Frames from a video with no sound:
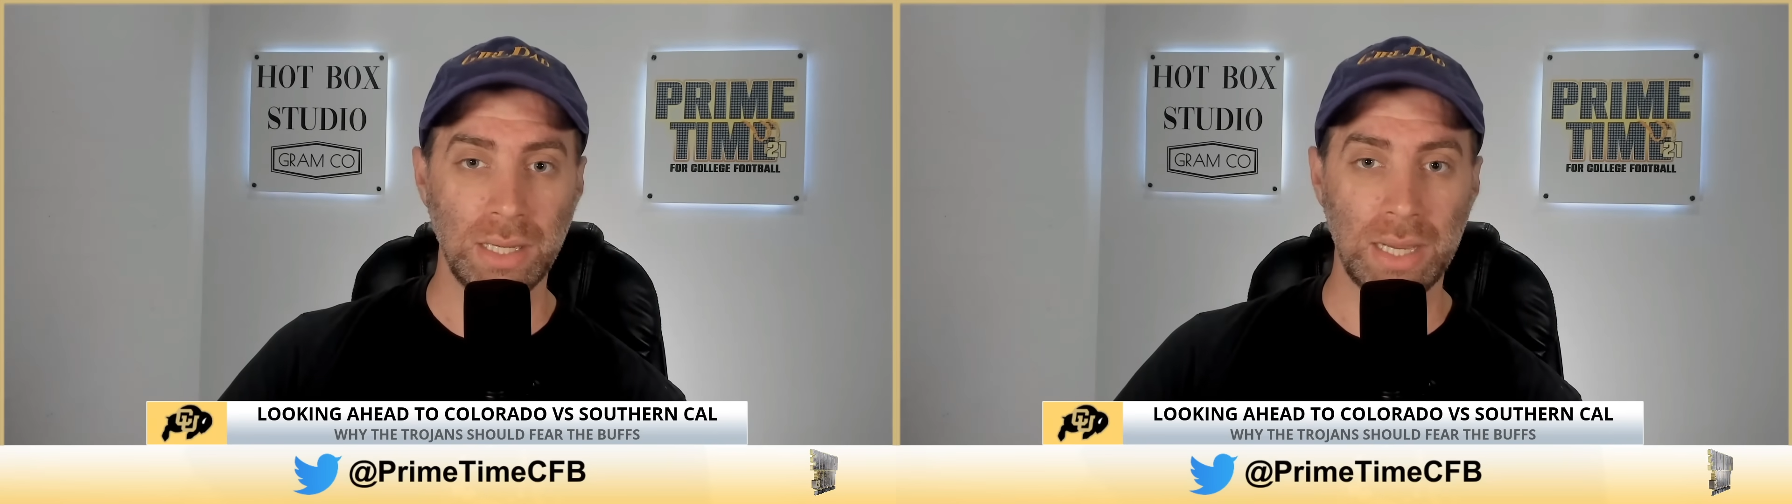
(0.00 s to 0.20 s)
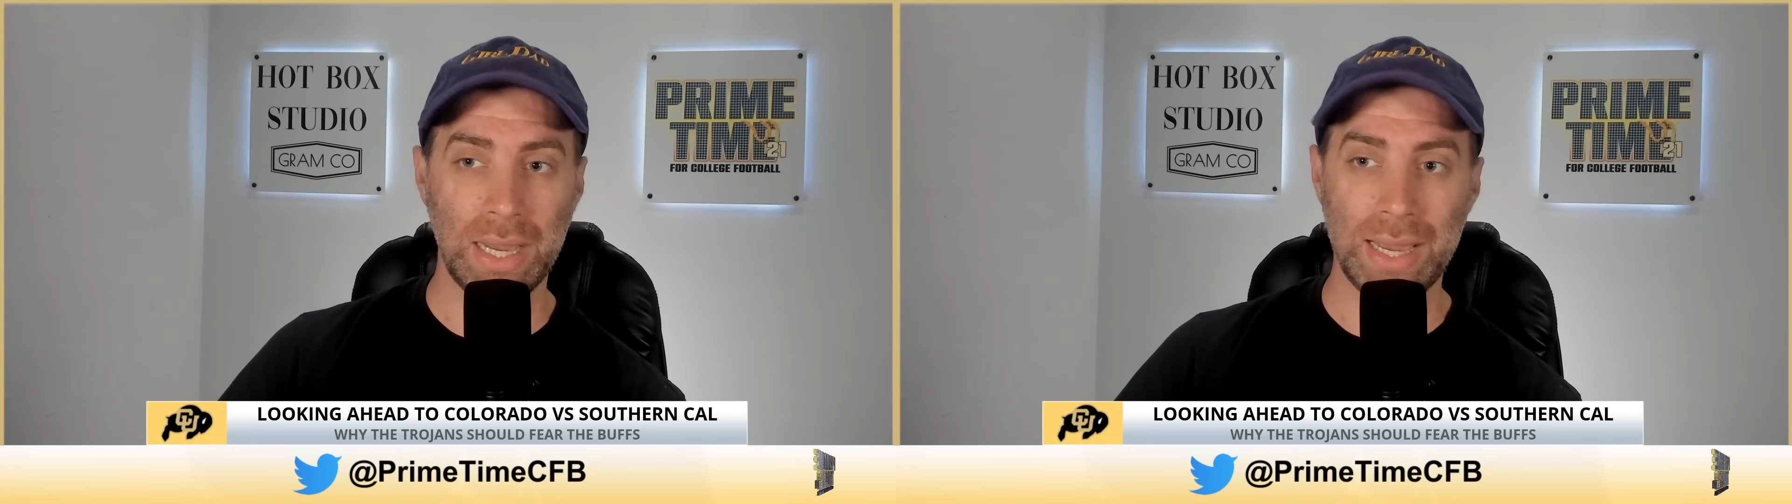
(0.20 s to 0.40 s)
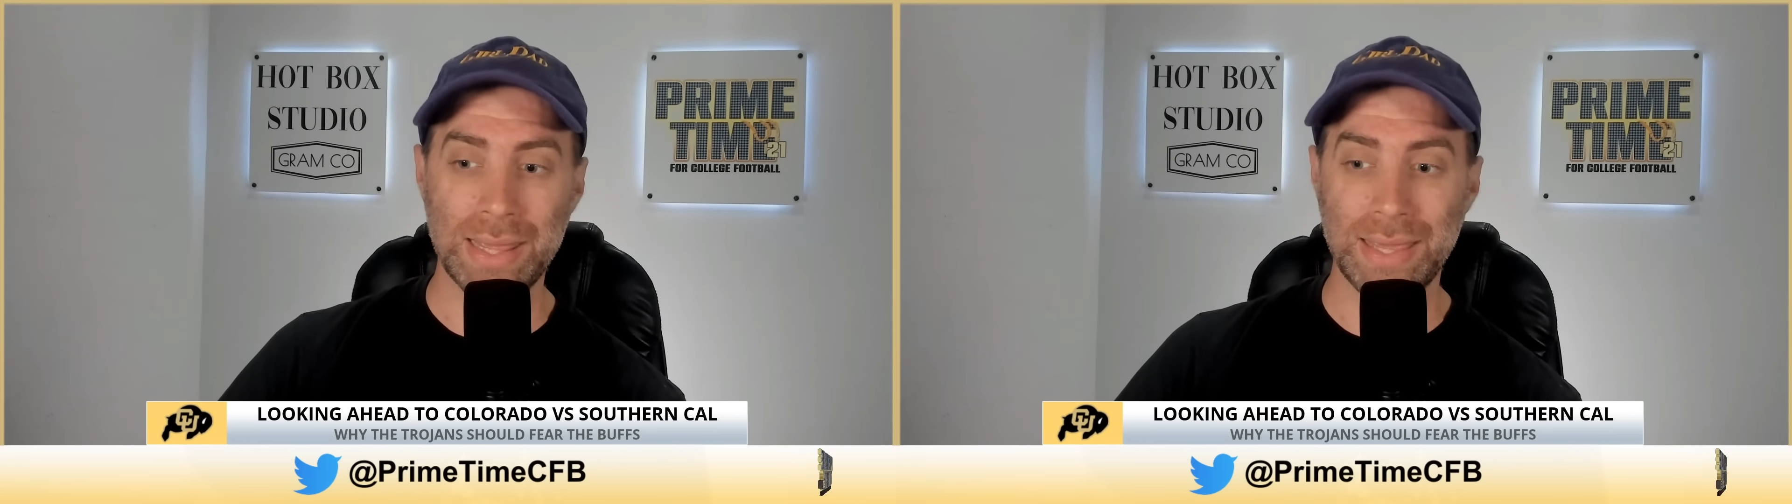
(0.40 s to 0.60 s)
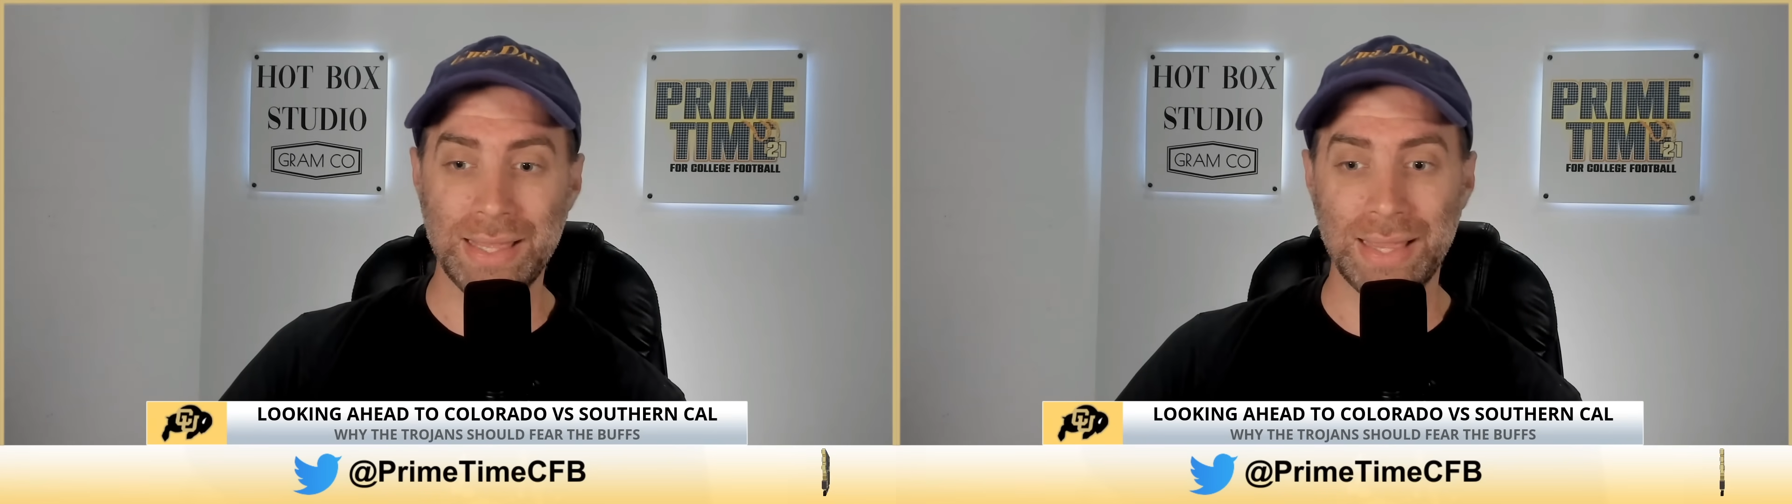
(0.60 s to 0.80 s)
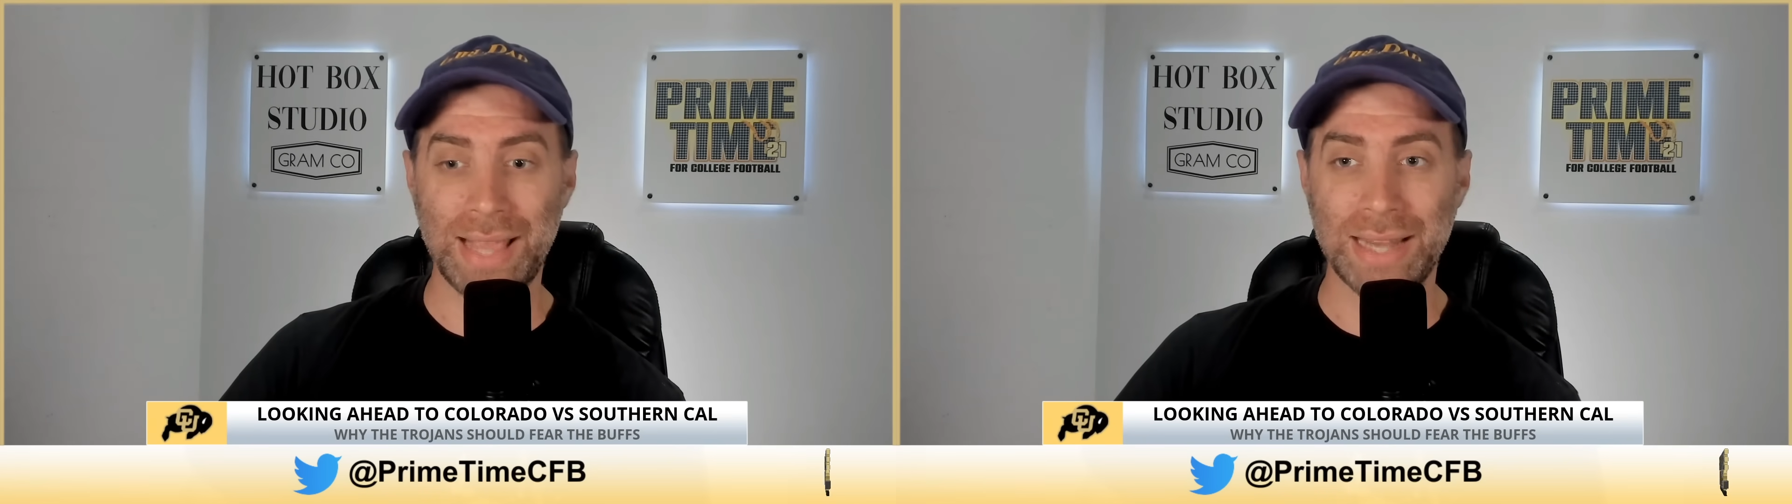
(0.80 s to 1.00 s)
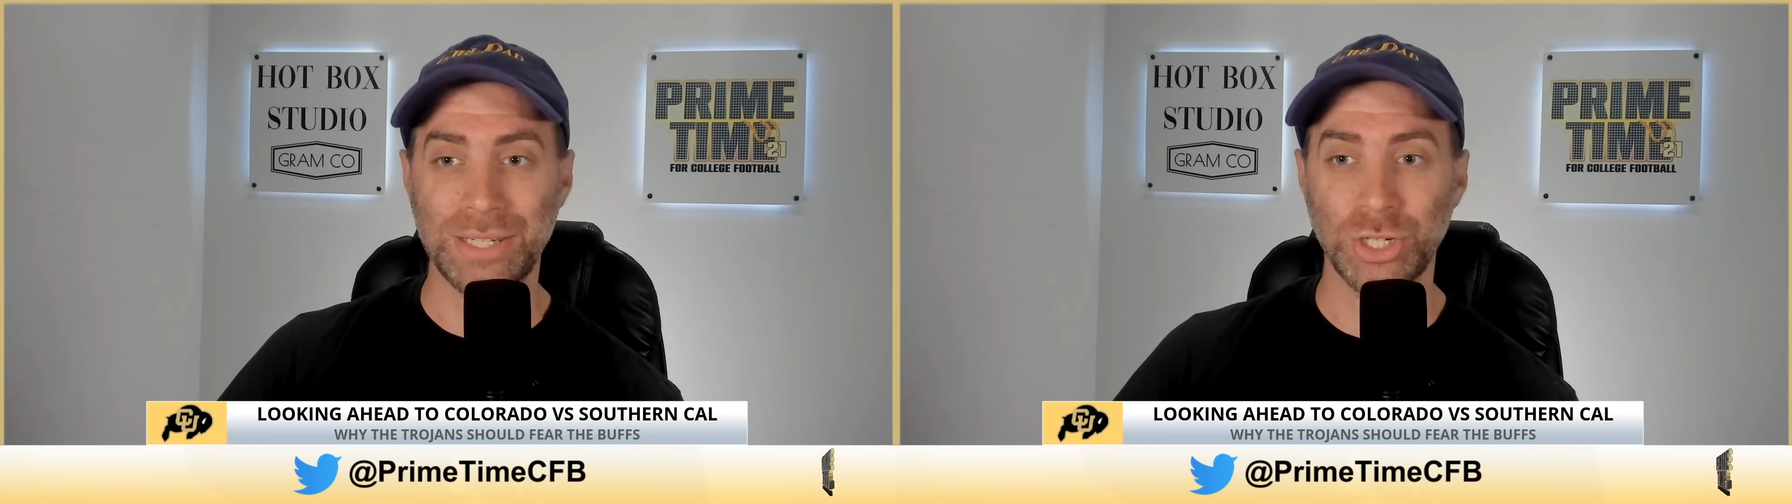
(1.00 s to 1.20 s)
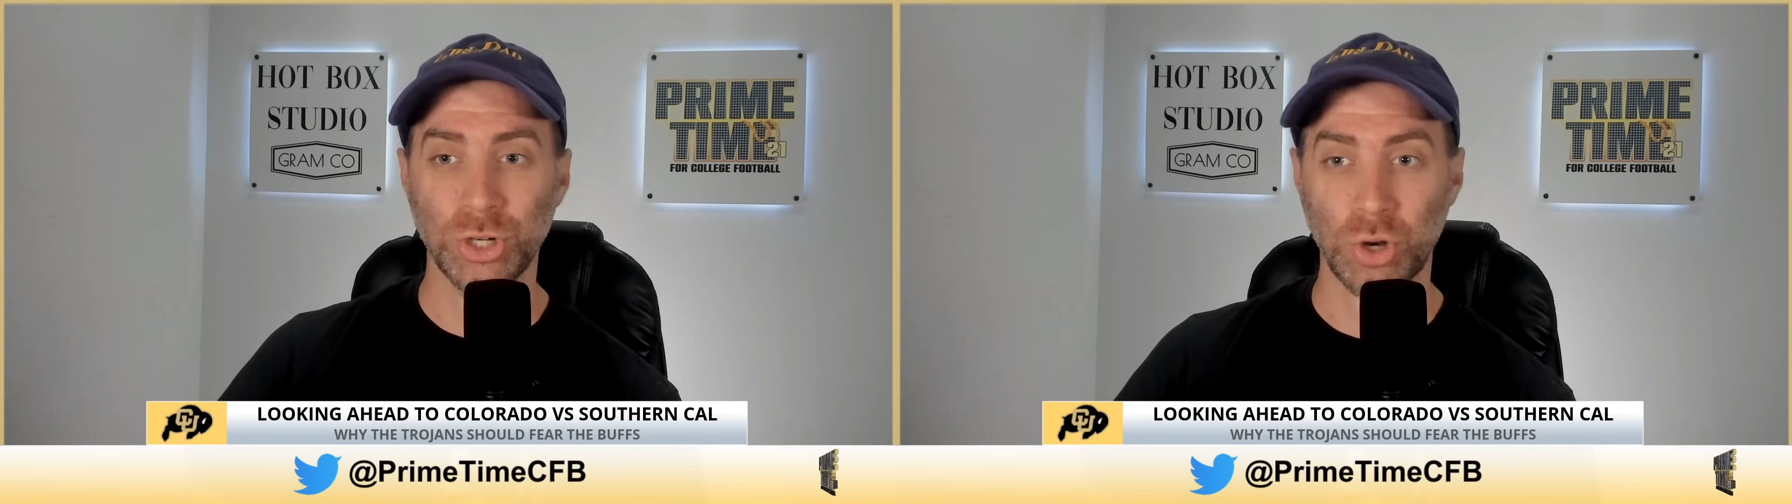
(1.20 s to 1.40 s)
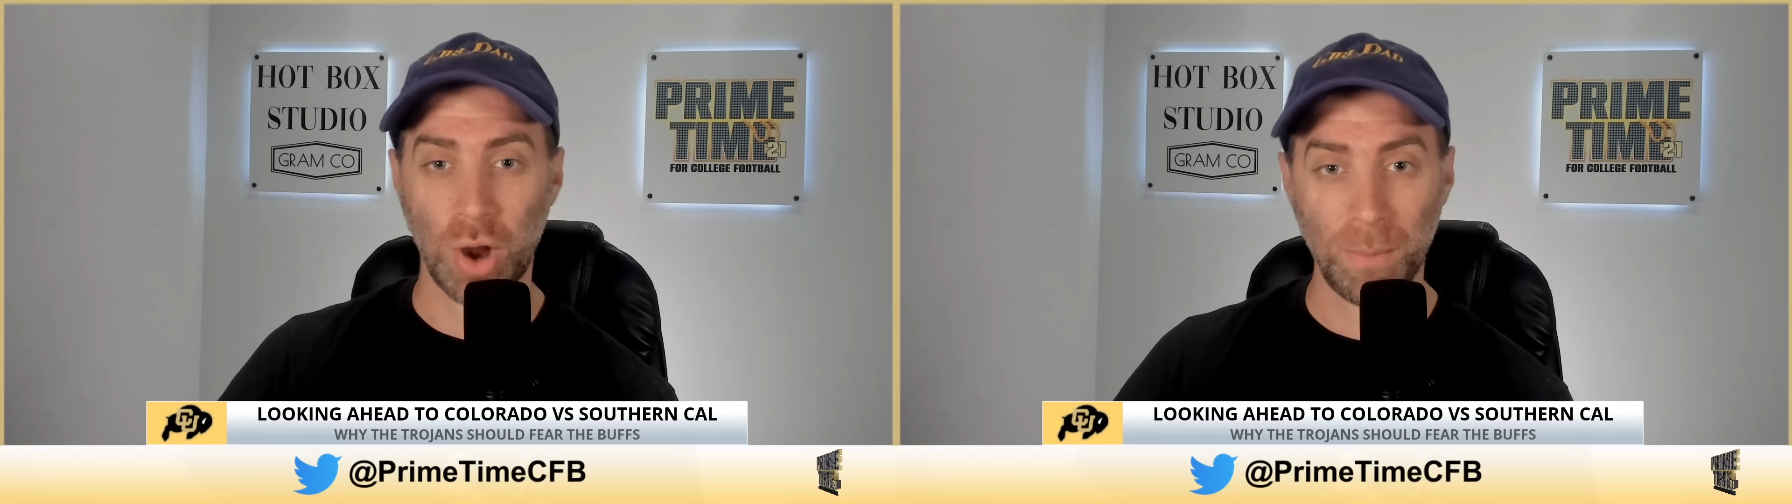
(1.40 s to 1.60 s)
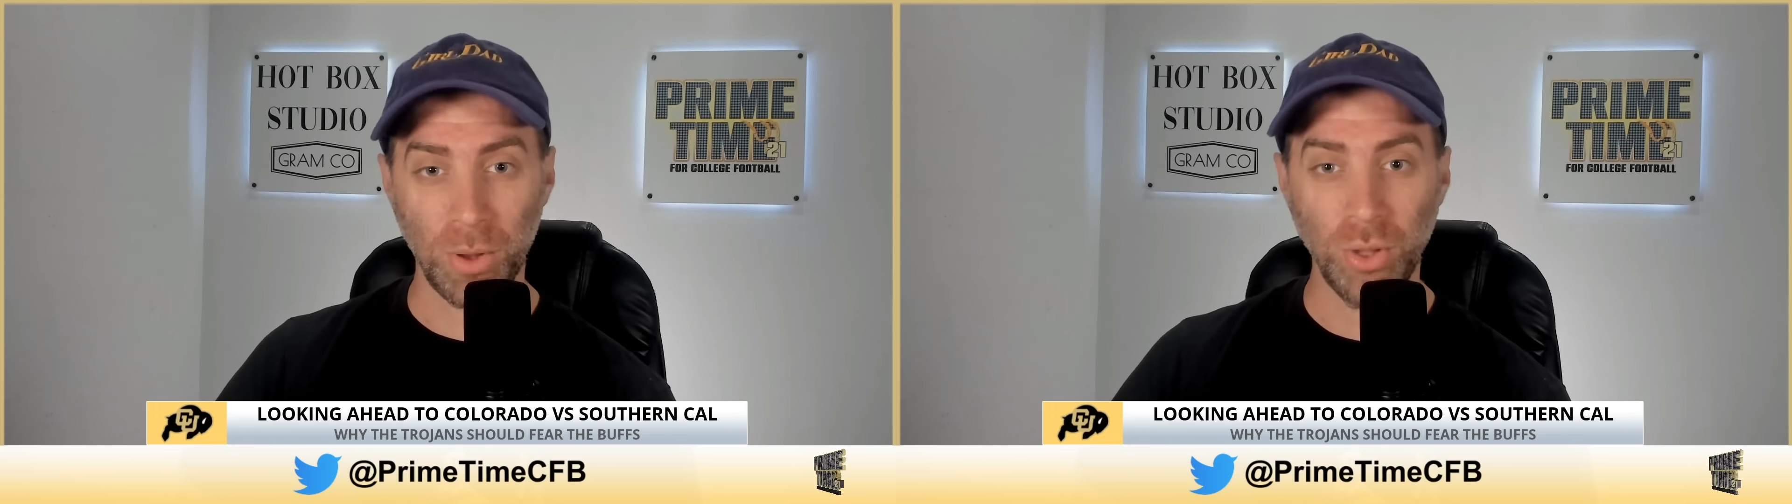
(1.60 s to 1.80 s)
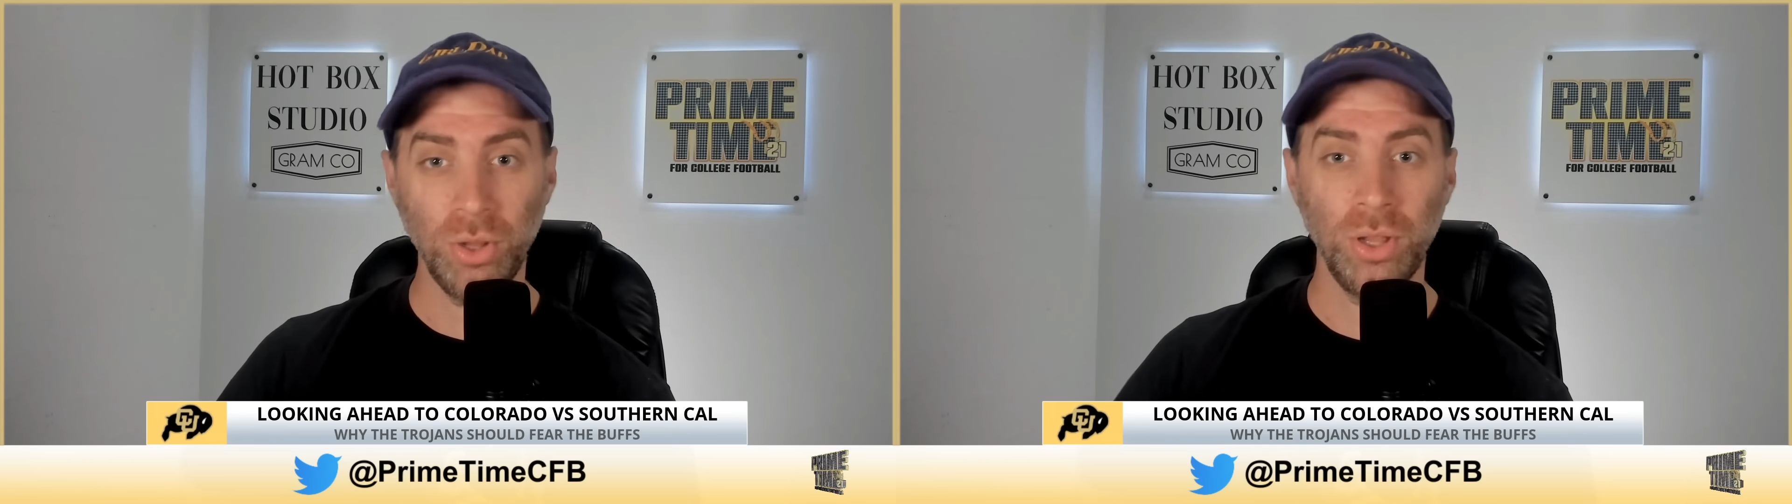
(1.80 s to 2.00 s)
I think that that's
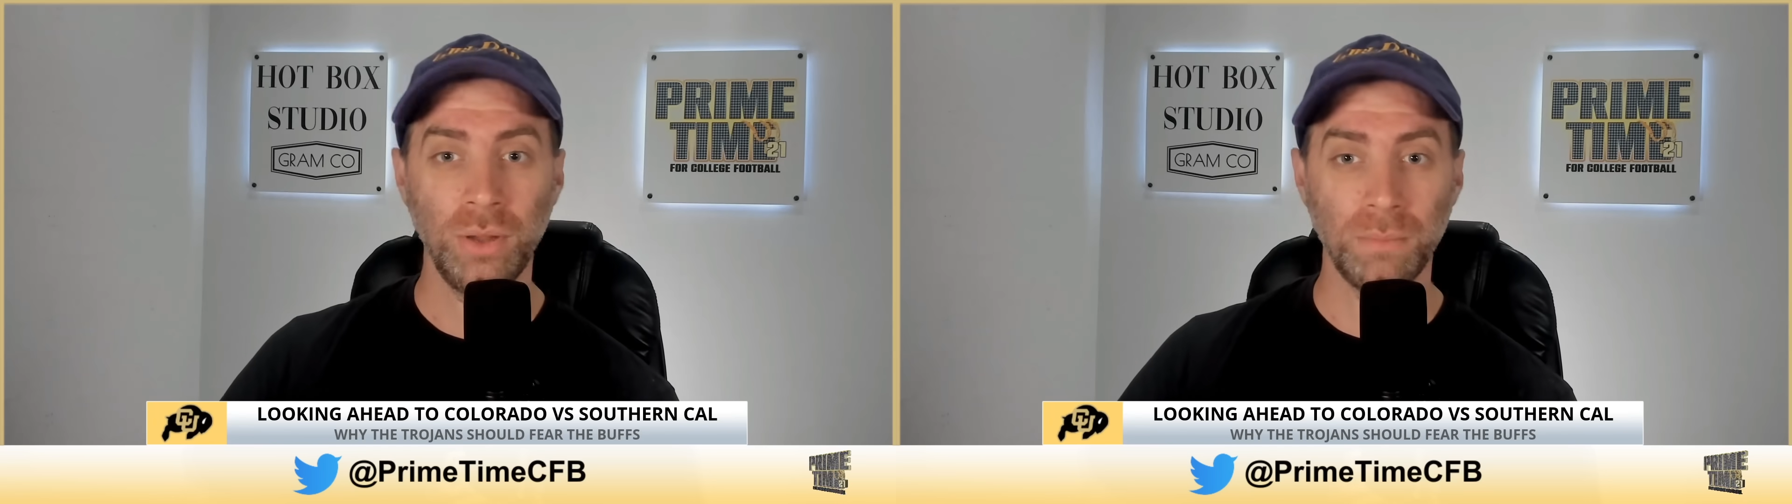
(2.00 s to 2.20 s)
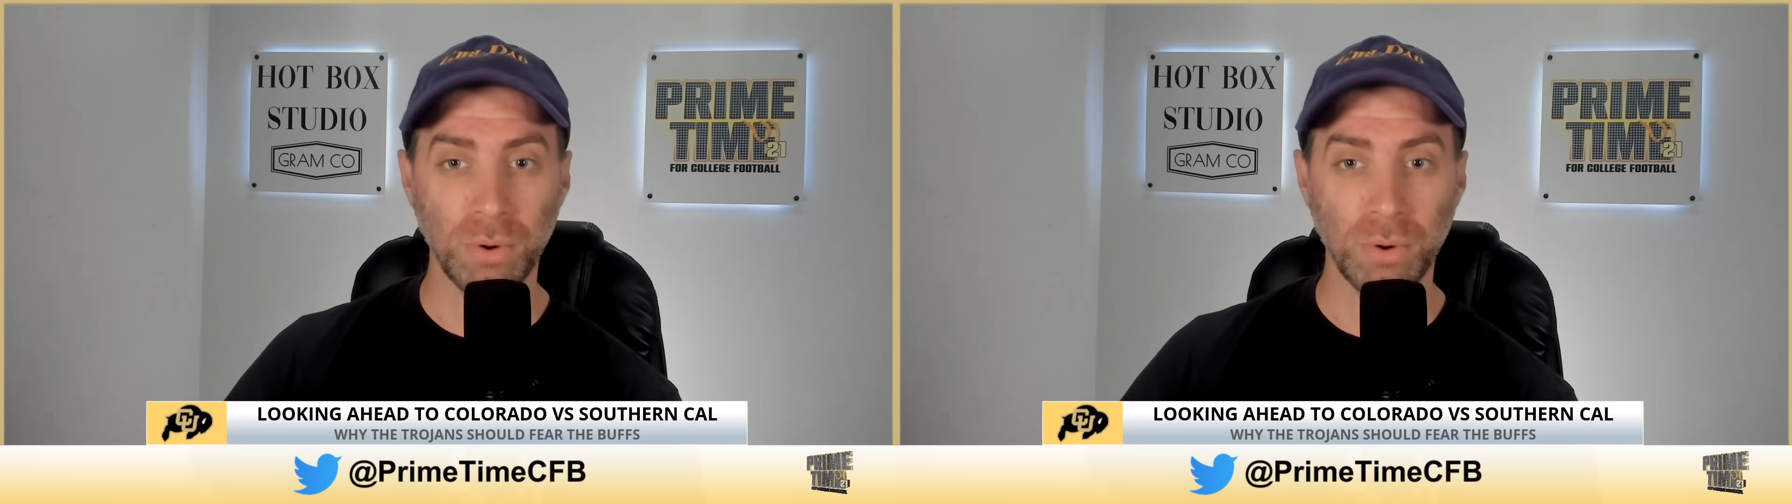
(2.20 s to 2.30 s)
trouble